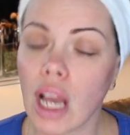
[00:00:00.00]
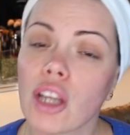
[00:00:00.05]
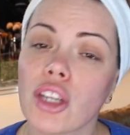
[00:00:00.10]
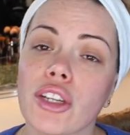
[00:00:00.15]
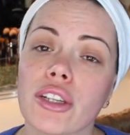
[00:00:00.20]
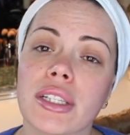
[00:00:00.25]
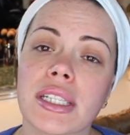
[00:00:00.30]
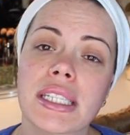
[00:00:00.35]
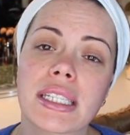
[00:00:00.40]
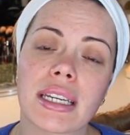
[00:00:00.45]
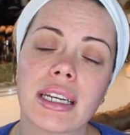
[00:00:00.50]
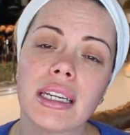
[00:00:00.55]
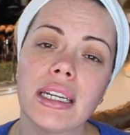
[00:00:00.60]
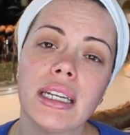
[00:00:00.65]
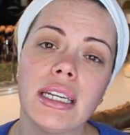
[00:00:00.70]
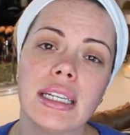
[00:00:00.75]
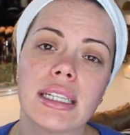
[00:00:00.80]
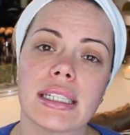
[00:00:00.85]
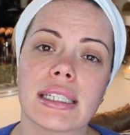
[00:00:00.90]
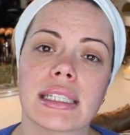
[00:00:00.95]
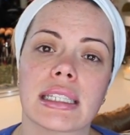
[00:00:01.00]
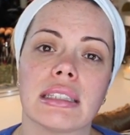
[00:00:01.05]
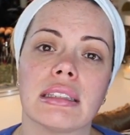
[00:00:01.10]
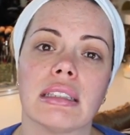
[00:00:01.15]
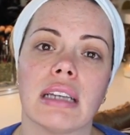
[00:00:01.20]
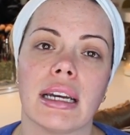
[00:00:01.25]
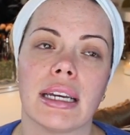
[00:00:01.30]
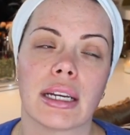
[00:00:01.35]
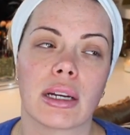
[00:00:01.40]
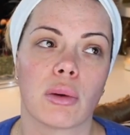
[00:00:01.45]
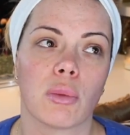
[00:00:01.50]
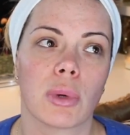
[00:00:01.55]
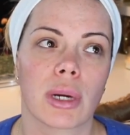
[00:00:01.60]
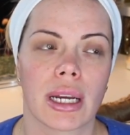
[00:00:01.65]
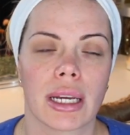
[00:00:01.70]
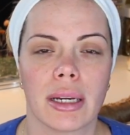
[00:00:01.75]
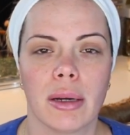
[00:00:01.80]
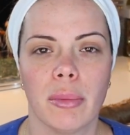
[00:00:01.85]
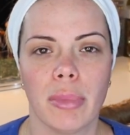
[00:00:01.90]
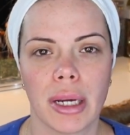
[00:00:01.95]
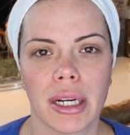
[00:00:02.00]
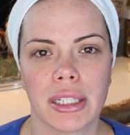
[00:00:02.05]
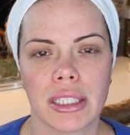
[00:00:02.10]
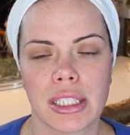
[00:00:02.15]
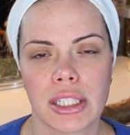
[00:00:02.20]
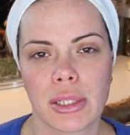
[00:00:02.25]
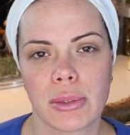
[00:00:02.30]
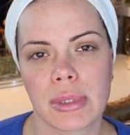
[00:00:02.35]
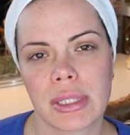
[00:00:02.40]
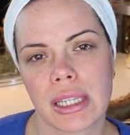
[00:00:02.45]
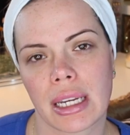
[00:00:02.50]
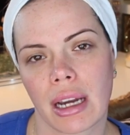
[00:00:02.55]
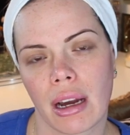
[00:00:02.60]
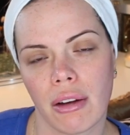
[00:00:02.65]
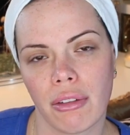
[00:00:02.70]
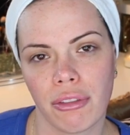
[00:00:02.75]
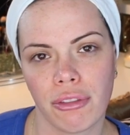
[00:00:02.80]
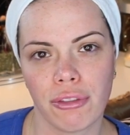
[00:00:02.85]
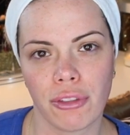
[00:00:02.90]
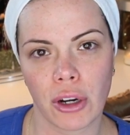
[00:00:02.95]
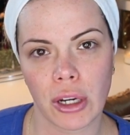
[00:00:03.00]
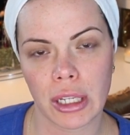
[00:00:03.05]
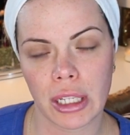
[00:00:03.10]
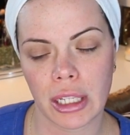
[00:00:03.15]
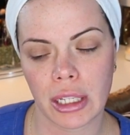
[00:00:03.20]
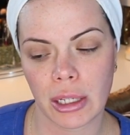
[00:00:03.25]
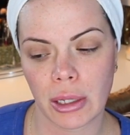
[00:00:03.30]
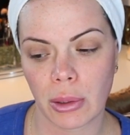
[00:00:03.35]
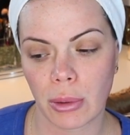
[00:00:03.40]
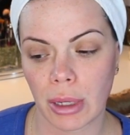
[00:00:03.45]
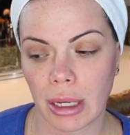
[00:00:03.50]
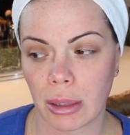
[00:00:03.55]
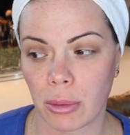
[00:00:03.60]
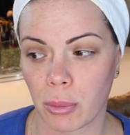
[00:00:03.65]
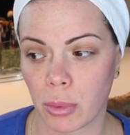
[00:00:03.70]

your skin is like what I compare it to is like a foot you know